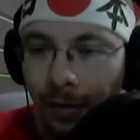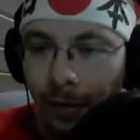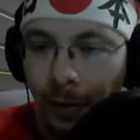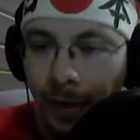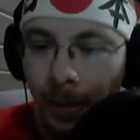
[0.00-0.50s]

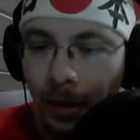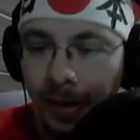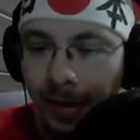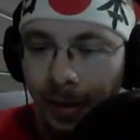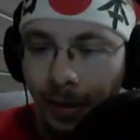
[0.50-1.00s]
If he sparks
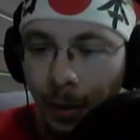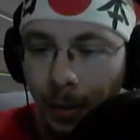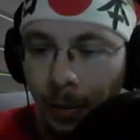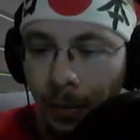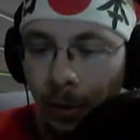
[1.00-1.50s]
in,
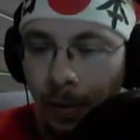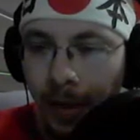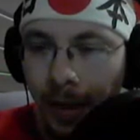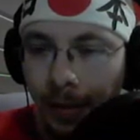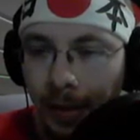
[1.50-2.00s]
could be
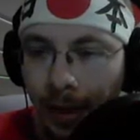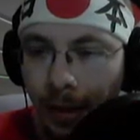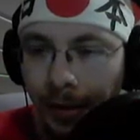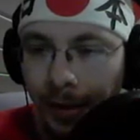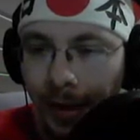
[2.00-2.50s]
an Elf
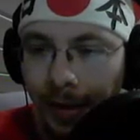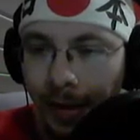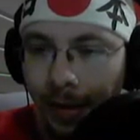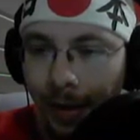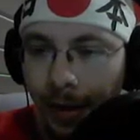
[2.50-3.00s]
Scout. Can't see
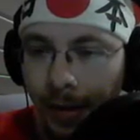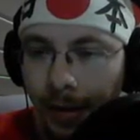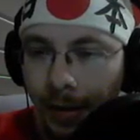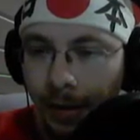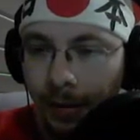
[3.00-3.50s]
anything else
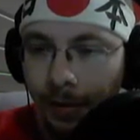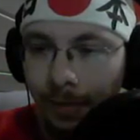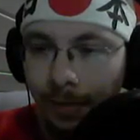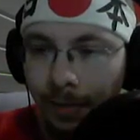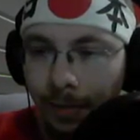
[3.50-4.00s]
there.
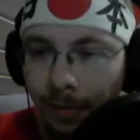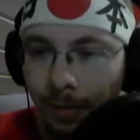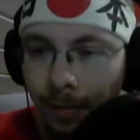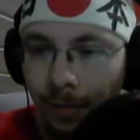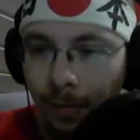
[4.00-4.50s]

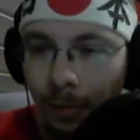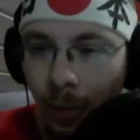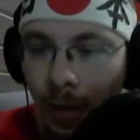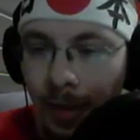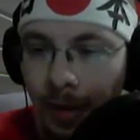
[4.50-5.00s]
Or
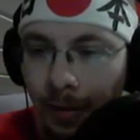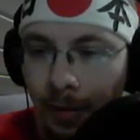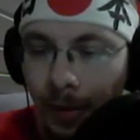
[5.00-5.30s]
maybe the